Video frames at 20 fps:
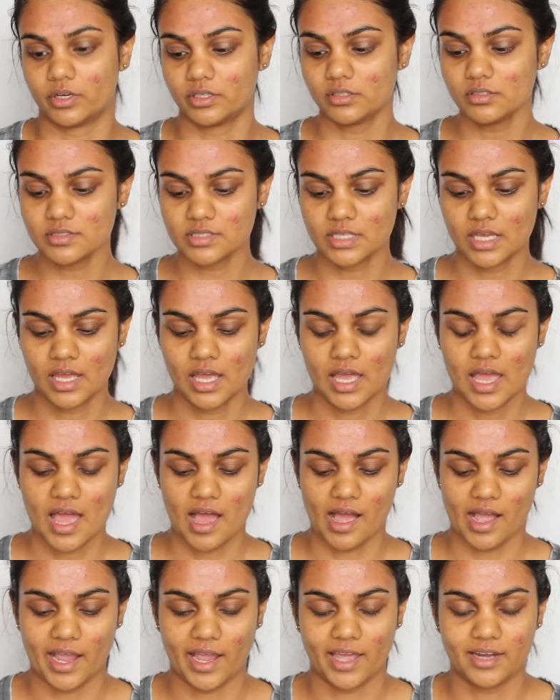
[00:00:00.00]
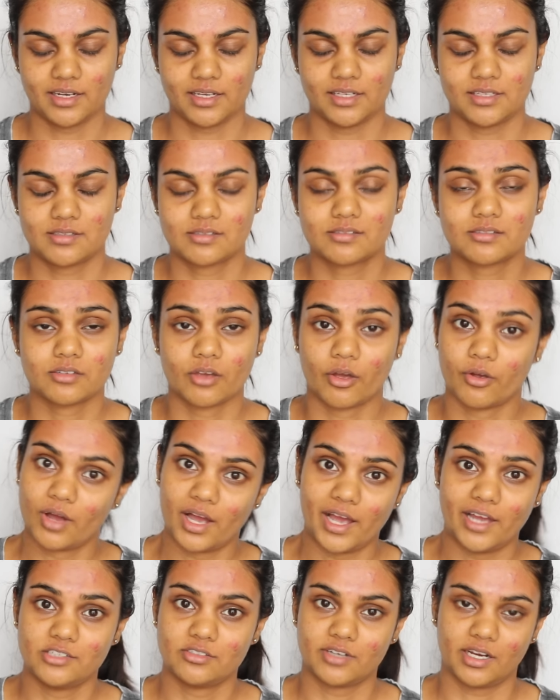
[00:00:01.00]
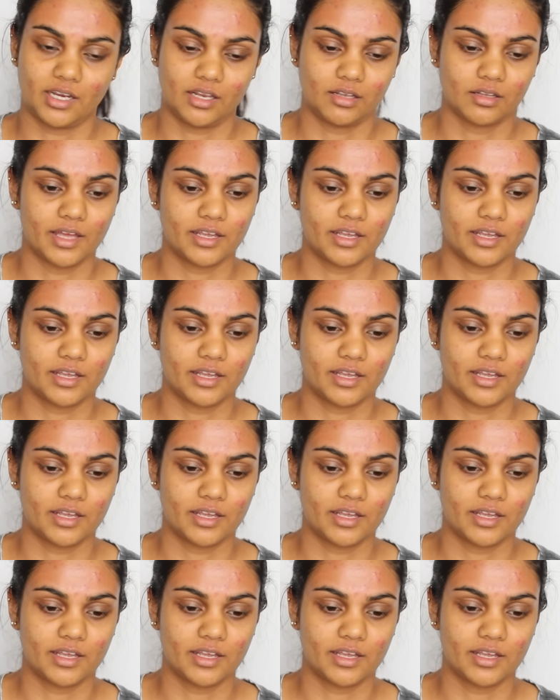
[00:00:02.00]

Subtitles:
oils and it's so hydrating.